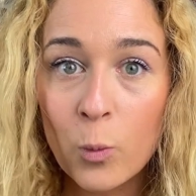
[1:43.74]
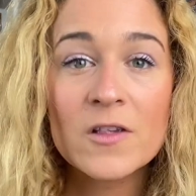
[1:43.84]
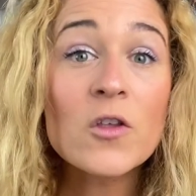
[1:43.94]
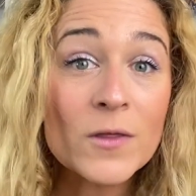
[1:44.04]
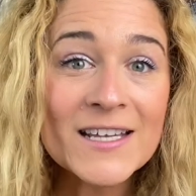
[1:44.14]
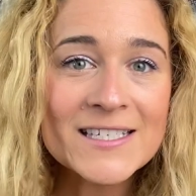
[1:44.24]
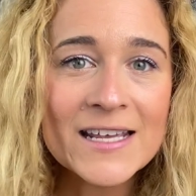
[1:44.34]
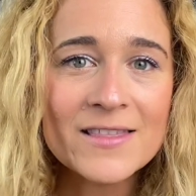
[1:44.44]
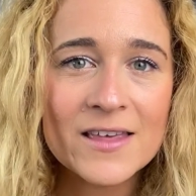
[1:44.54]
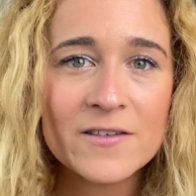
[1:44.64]
So they
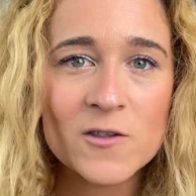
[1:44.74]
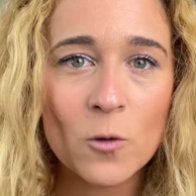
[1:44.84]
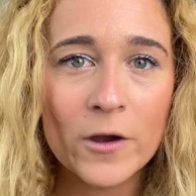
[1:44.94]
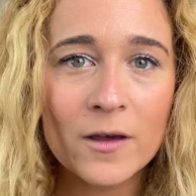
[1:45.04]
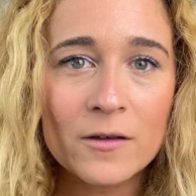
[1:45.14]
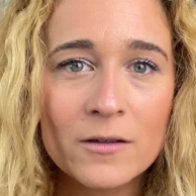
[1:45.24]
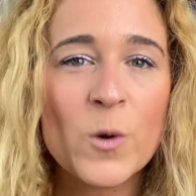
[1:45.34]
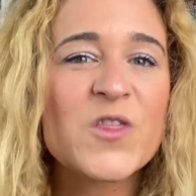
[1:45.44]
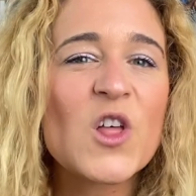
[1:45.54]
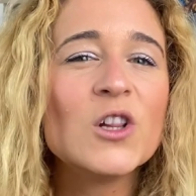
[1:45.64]
dig this soil
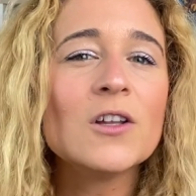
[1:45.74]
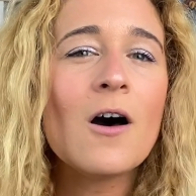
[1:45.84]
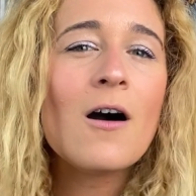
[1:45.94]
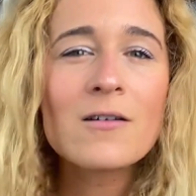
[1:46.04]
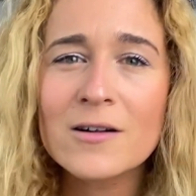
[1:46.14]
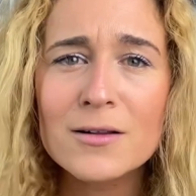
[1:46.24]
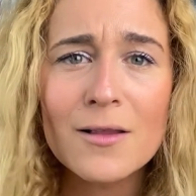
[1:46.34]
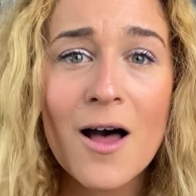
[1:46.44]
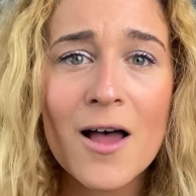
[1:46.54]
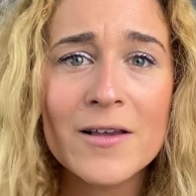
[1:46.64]
with the long
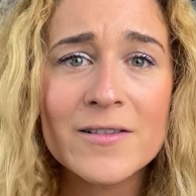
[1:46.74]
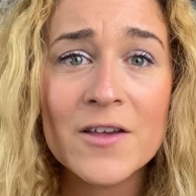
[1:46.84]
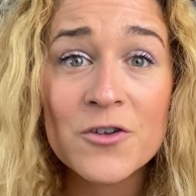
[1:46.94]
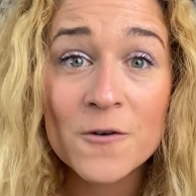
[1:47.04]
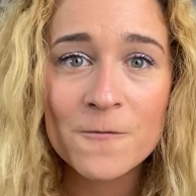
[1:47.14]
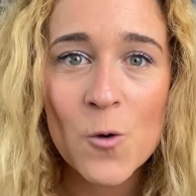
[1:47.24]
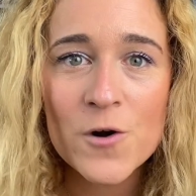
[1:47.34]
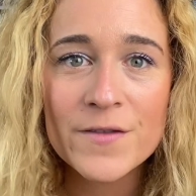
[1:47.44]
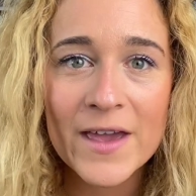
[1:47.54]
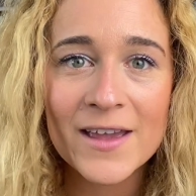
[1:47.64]
claws on their
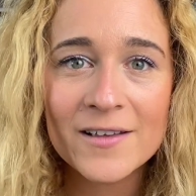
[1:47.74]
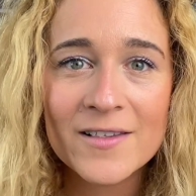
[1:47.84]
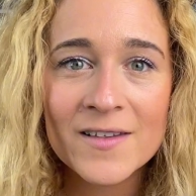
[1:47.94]
forelegs